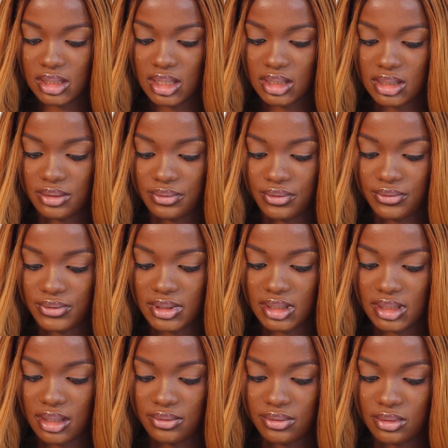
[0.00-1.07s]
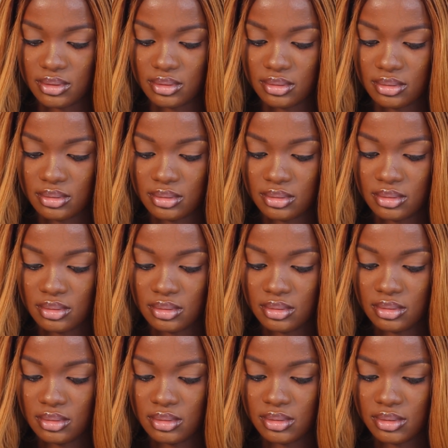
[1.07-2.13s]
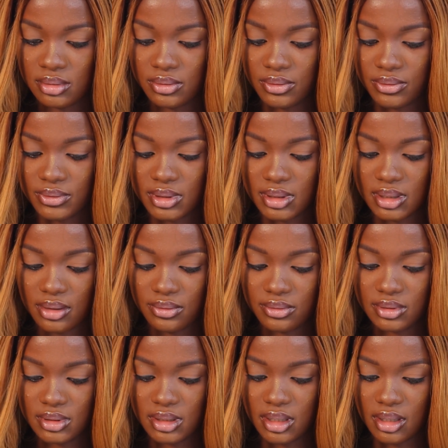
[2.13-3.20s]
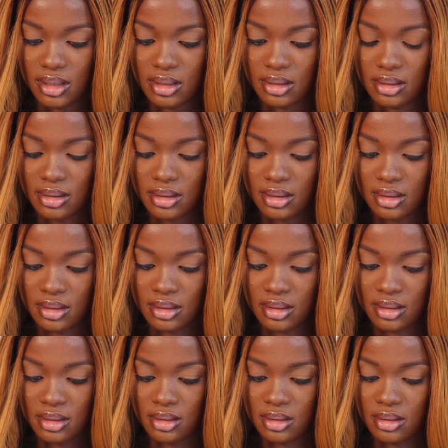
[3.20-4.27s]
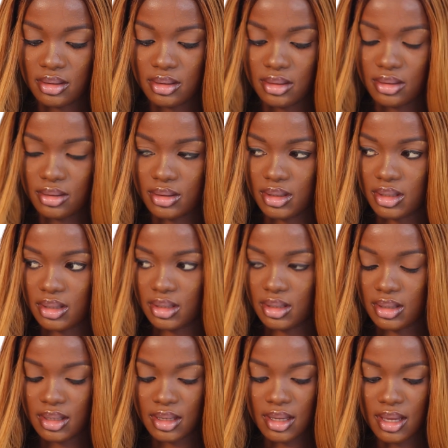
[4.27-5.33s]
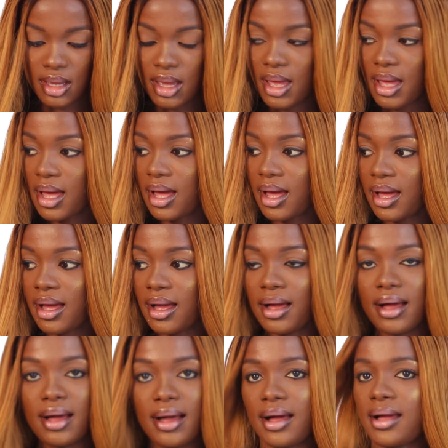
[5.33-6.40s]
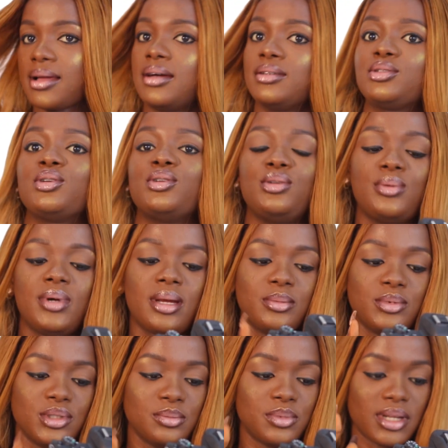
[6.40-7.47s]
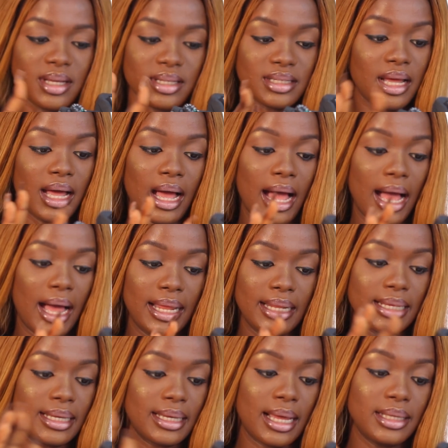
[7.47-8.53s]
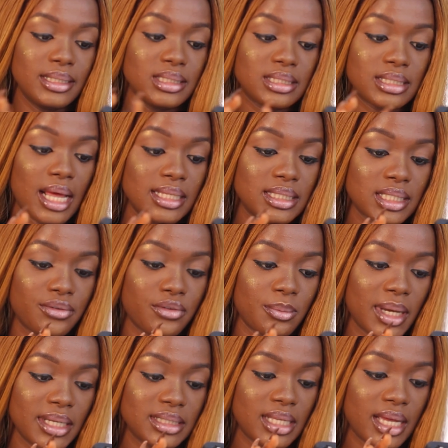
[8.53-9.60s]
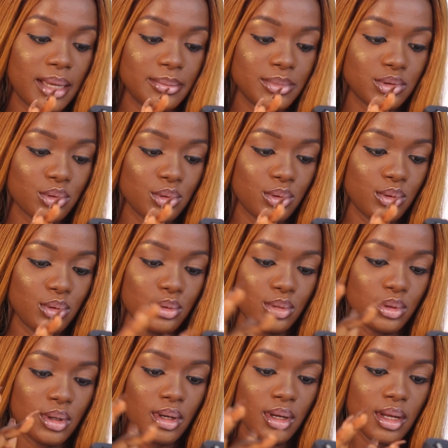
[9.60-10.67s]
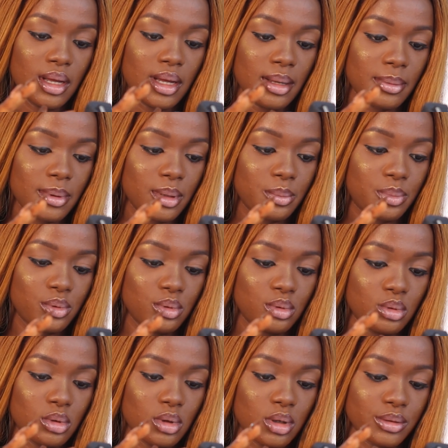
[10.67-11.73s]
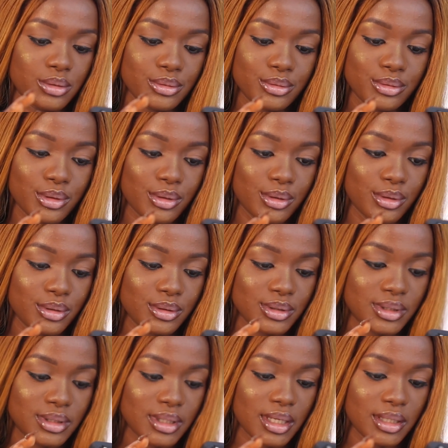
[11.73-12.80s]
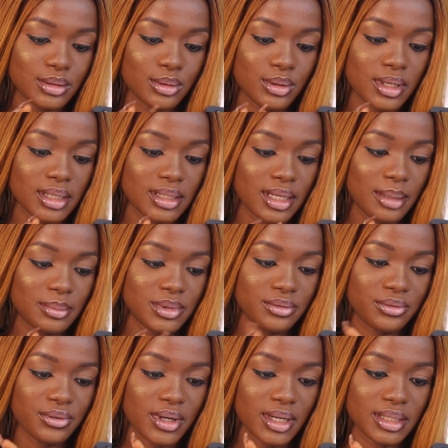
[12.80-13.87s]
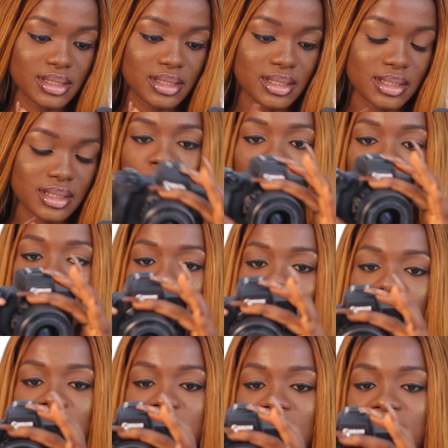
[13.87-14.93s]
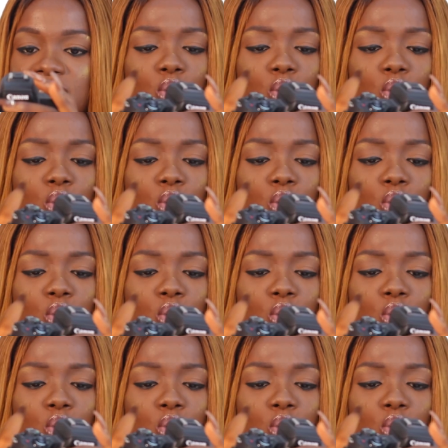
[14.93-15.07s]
Let's say 57. 57. Yeah. Okay. I can't show you what I'm doing, but it's asked for my time zone. I'm going to put London set. Okay, time difference. It says